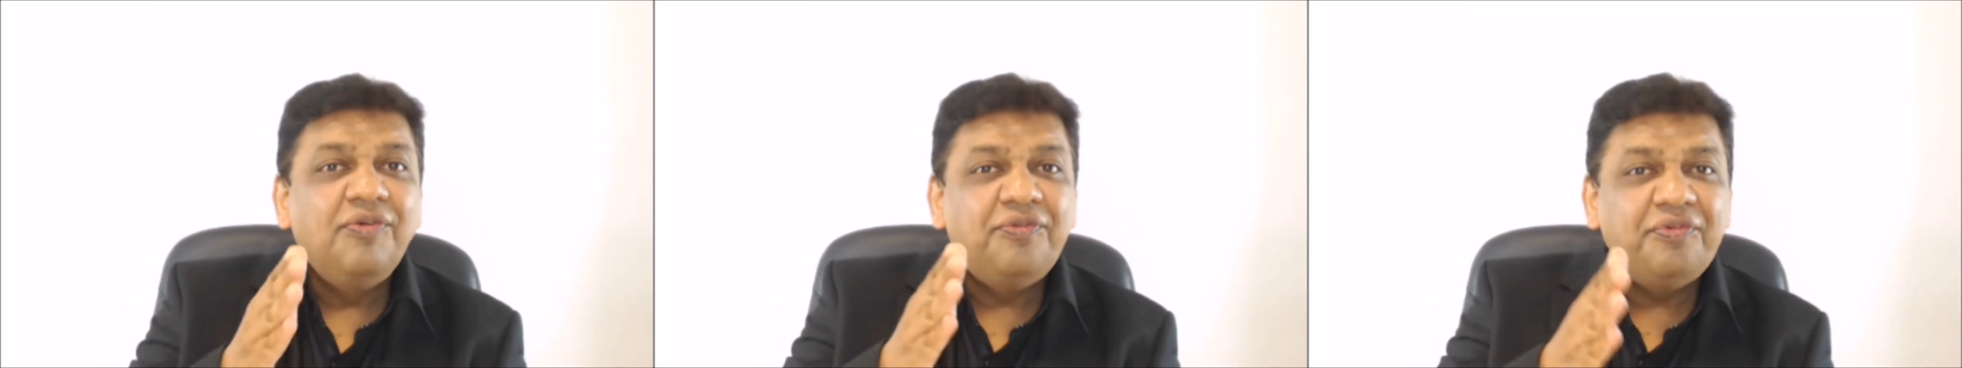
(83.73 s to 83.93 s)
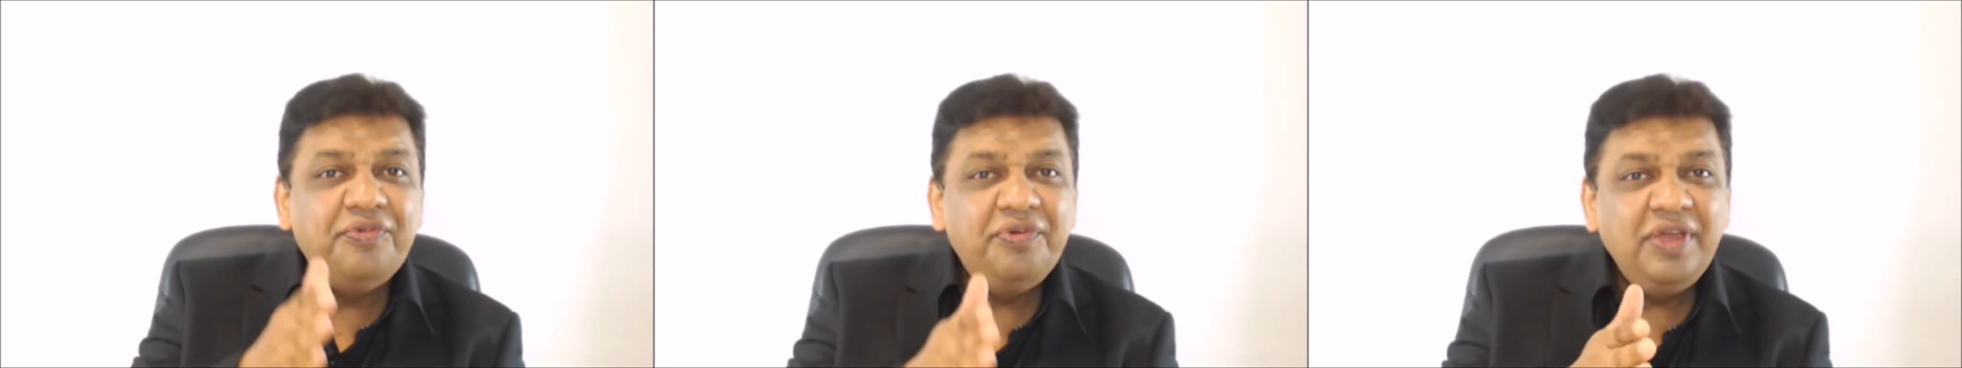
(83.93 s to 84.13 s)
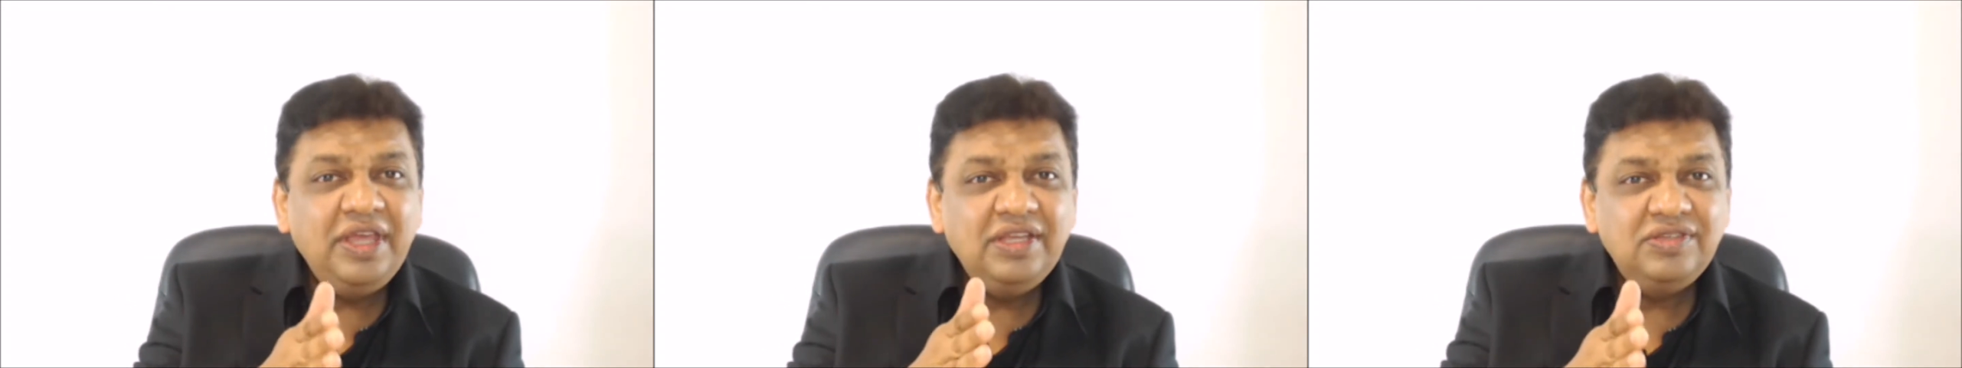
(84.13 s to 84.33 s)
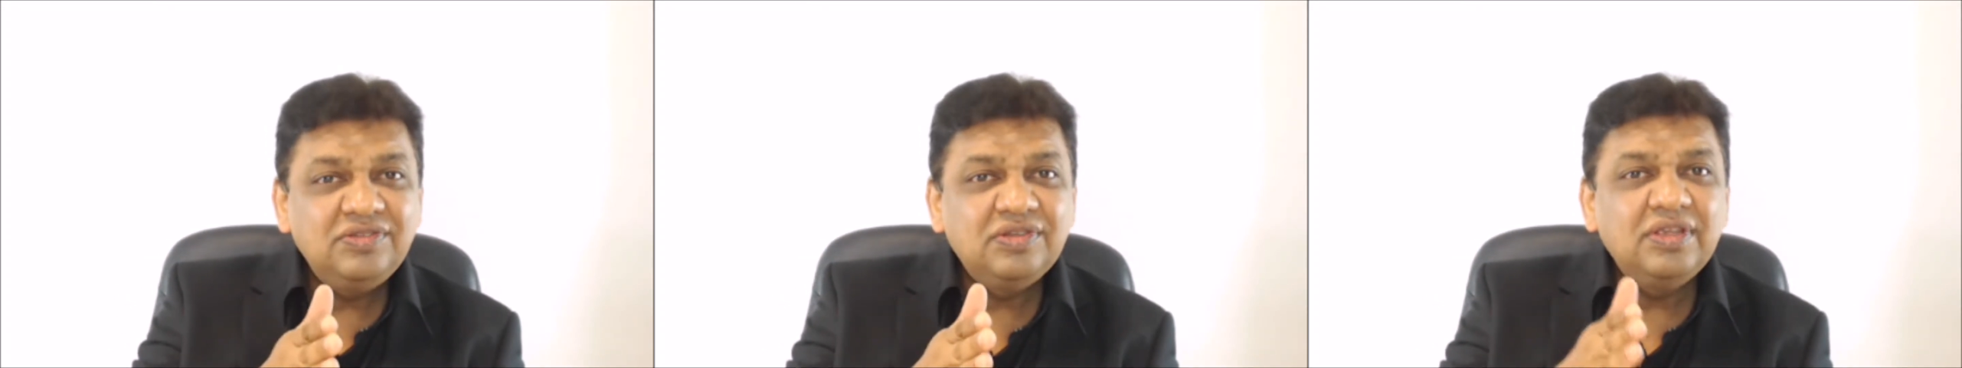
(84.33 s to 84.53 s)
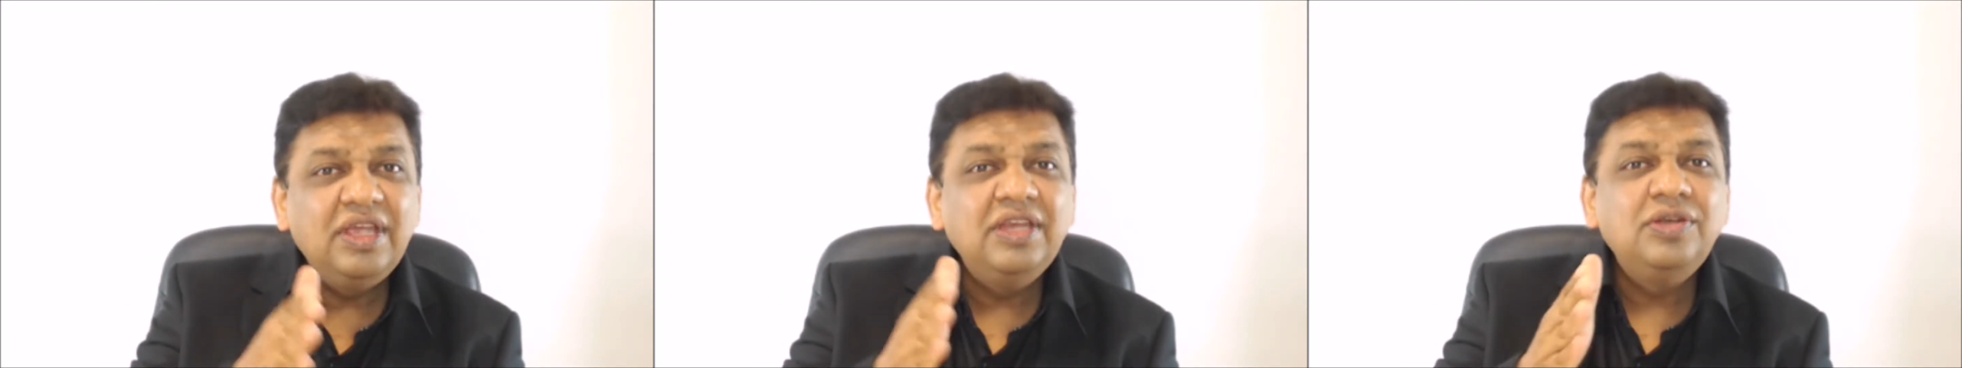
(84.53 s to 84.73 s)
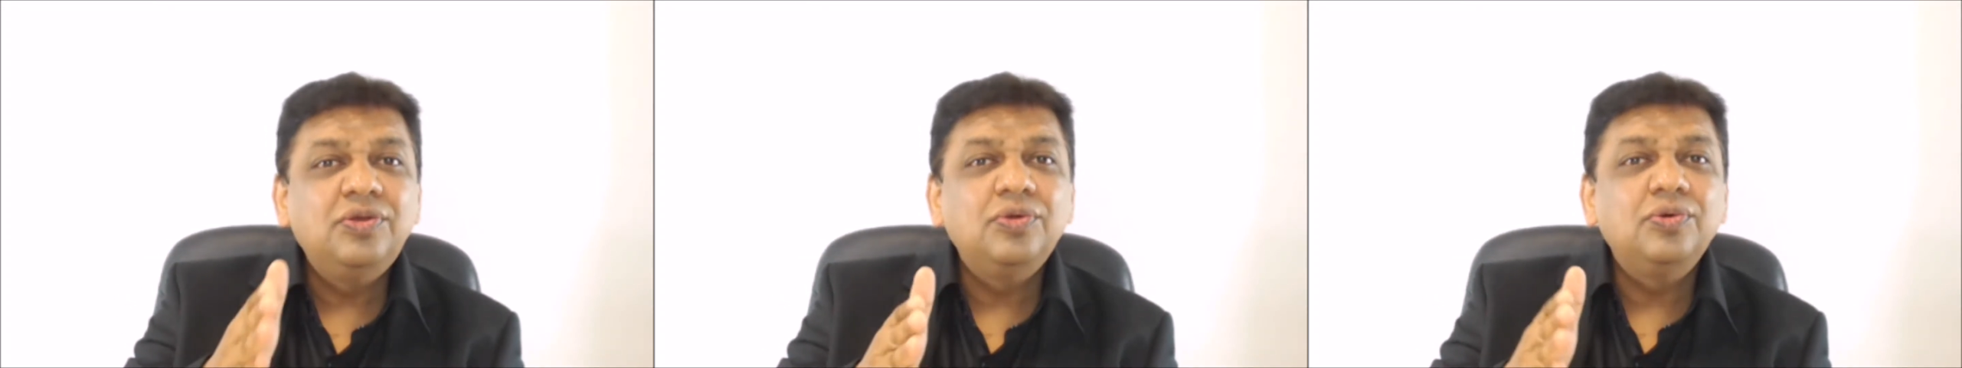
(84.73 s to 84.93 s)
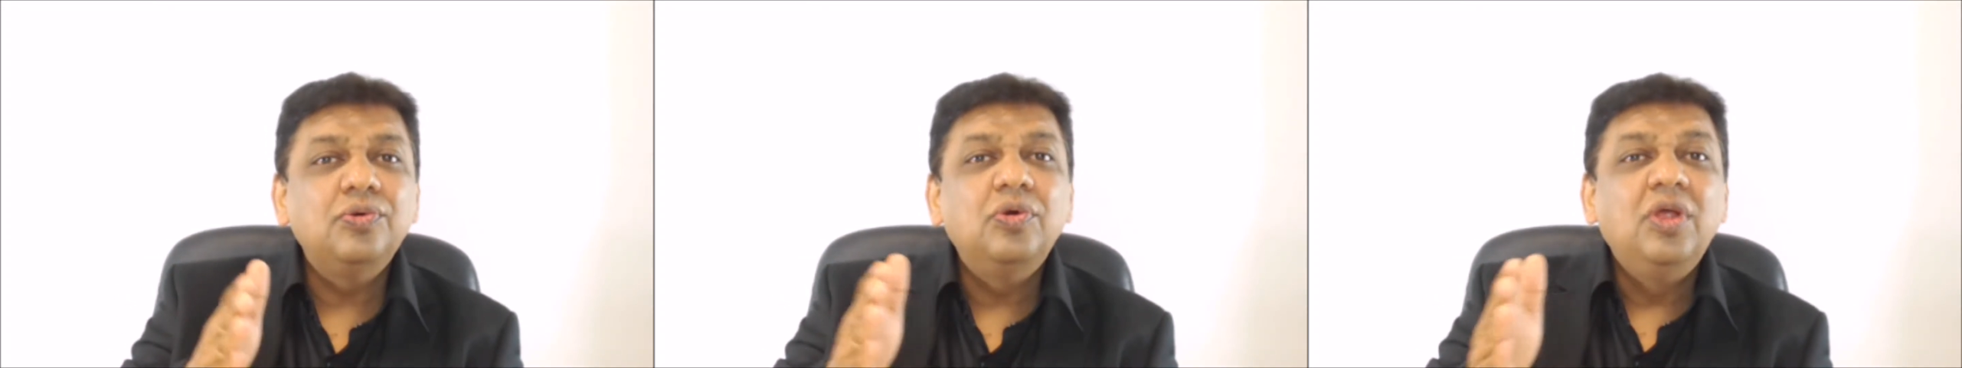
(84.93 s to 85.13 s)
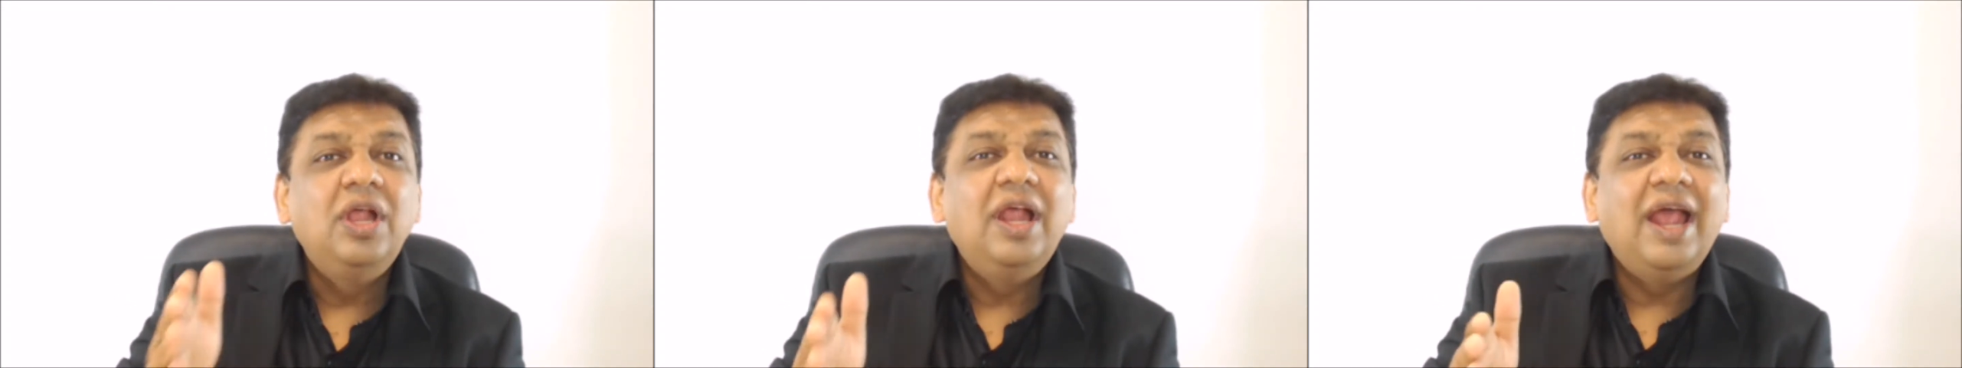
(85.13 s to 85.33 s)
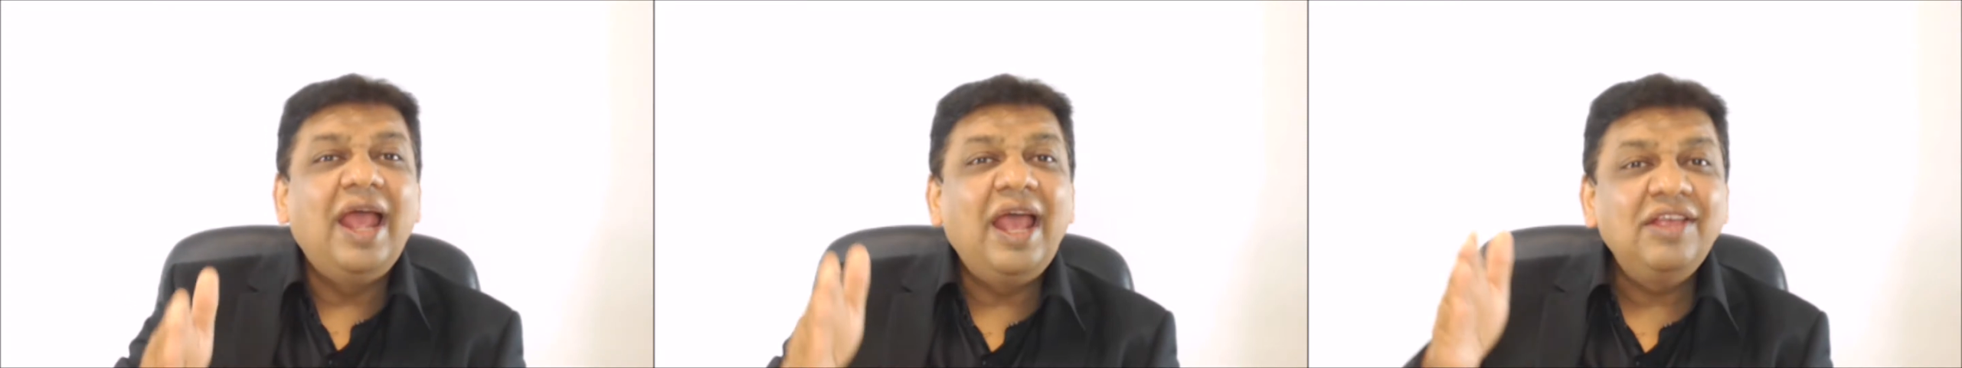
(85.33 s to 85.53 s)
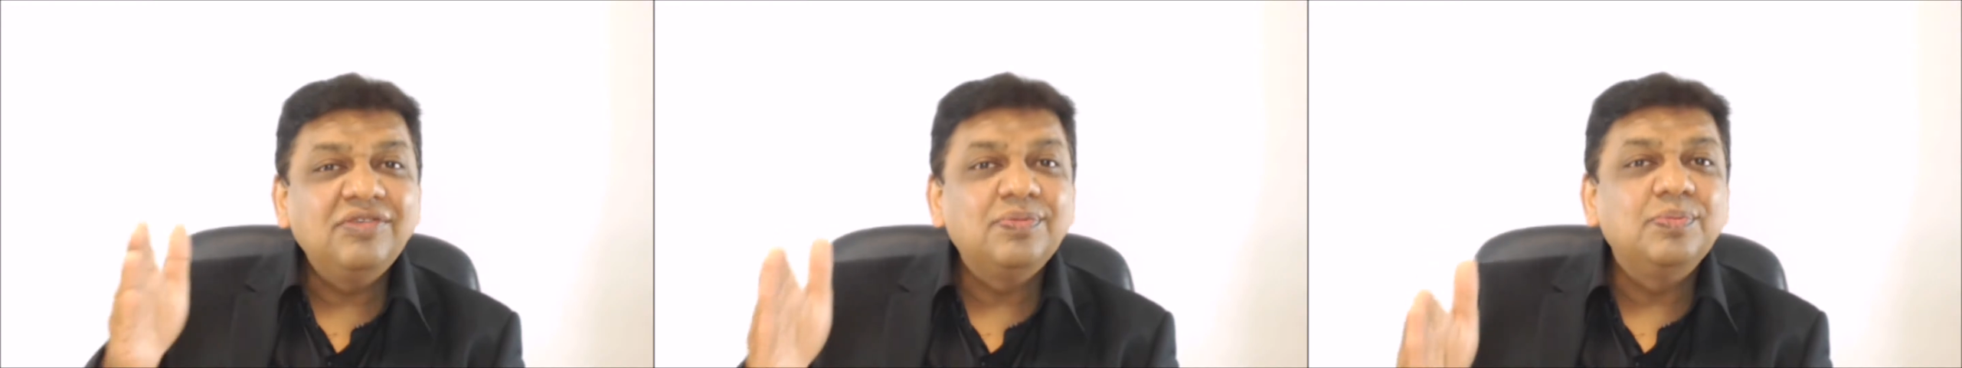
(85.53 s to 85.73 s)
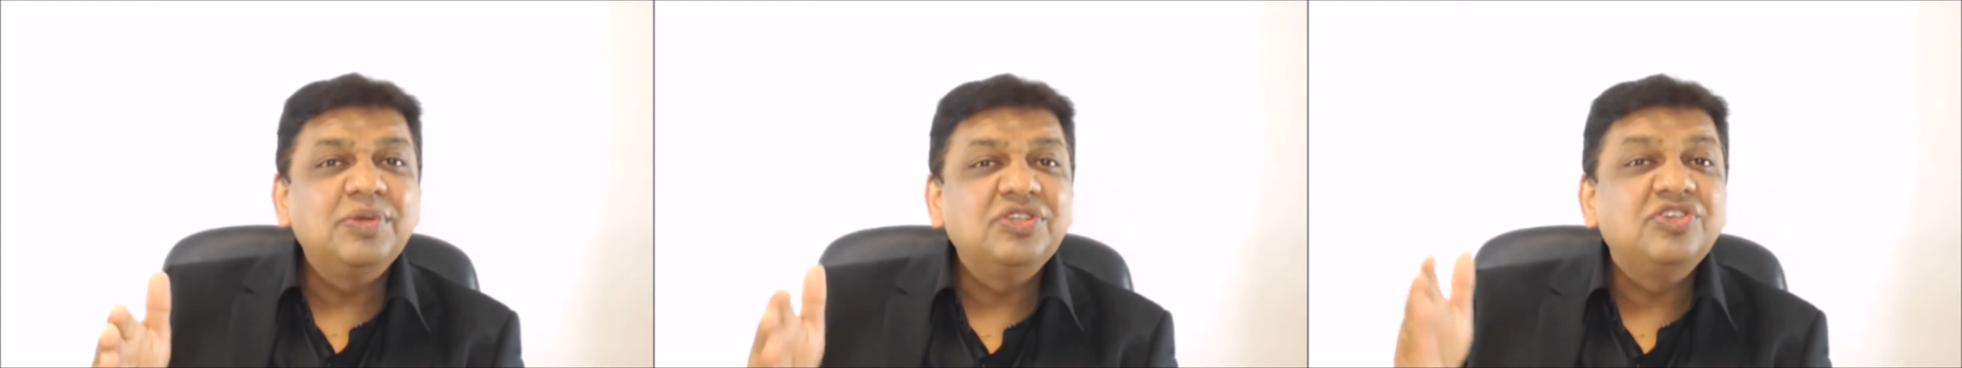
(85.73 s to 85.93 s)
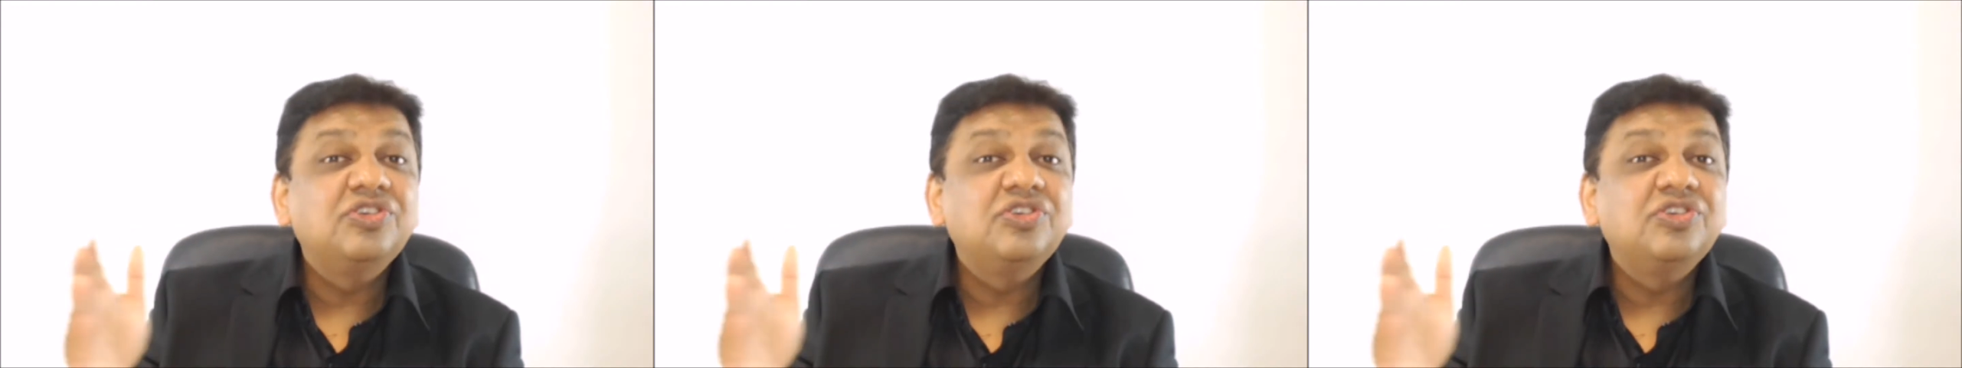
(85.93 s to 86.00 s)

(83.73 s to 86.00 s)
Phase into as much